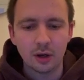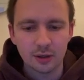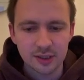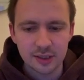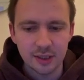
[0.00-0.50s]
A
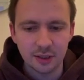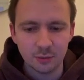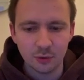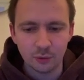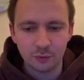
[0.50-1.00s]
sneaky
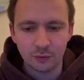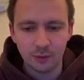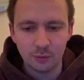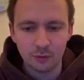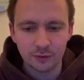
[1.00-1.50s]
move, a
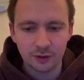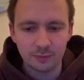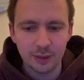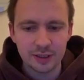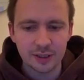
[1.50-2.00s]
move
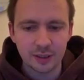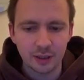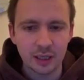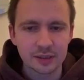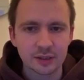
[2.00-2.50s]
that basically
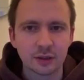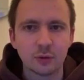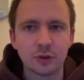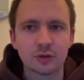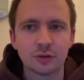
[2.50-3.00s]
asks the
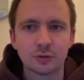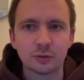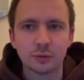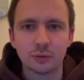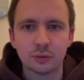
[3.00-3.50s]
question
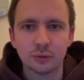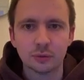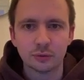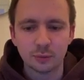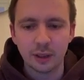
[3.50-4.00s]
to
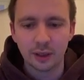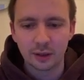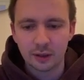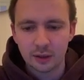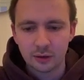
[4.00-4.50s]
black:
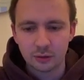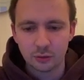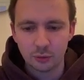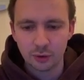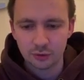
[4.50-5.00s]
do you want